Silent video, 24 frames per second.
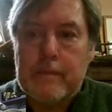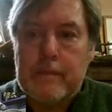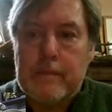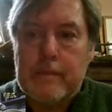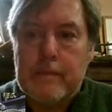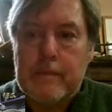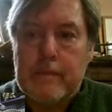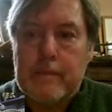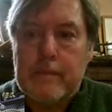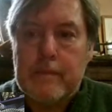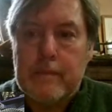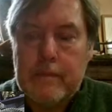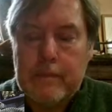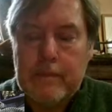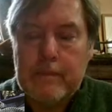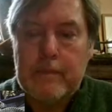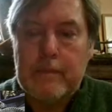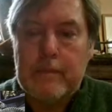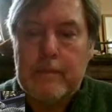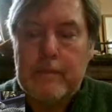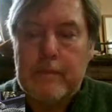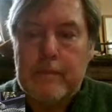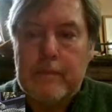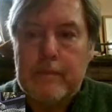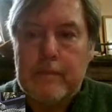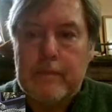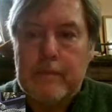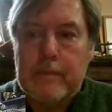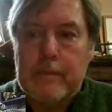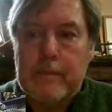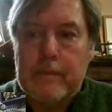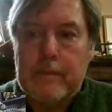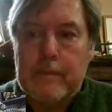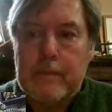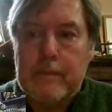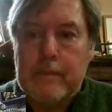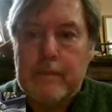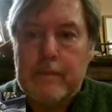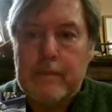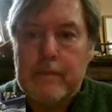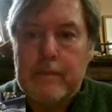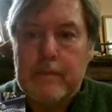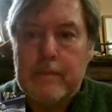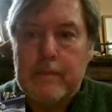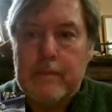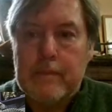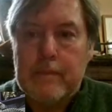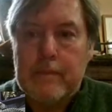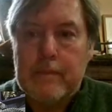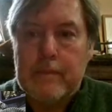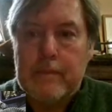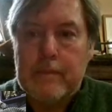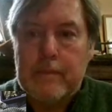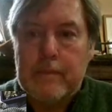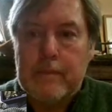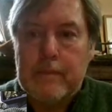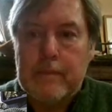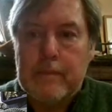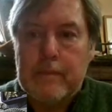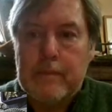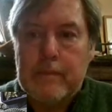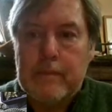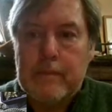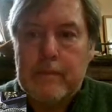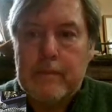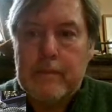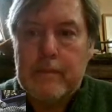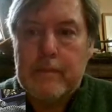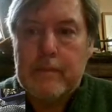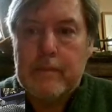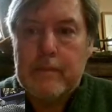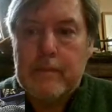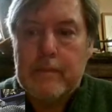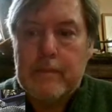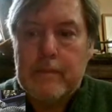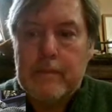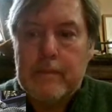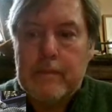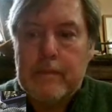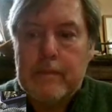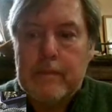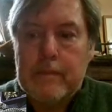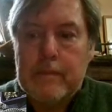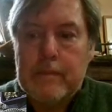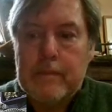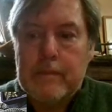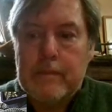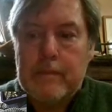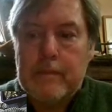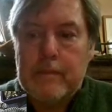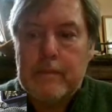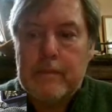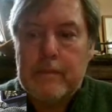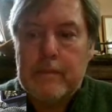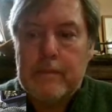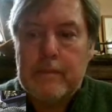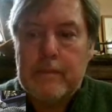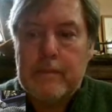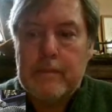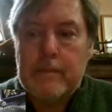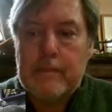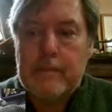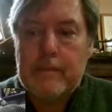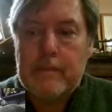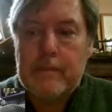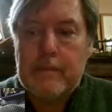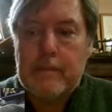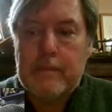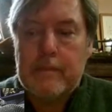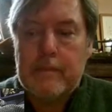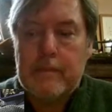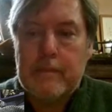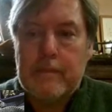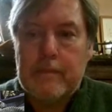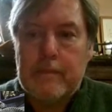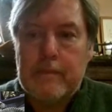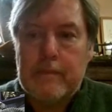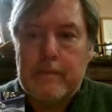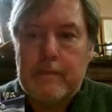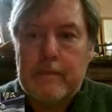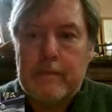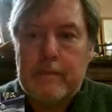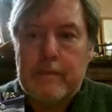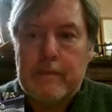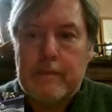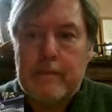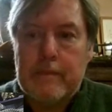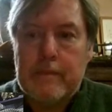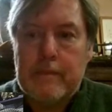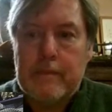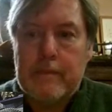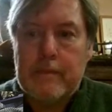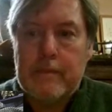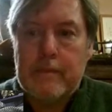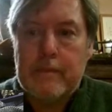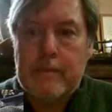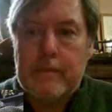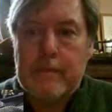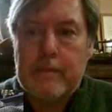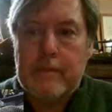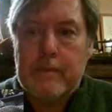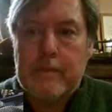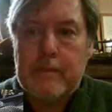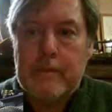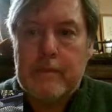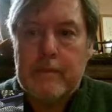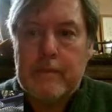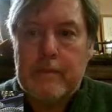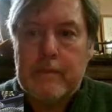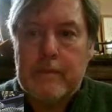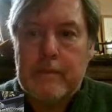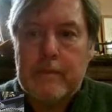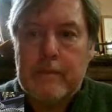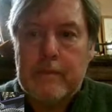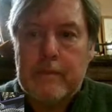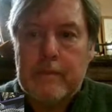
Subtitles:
The person shown says nothing.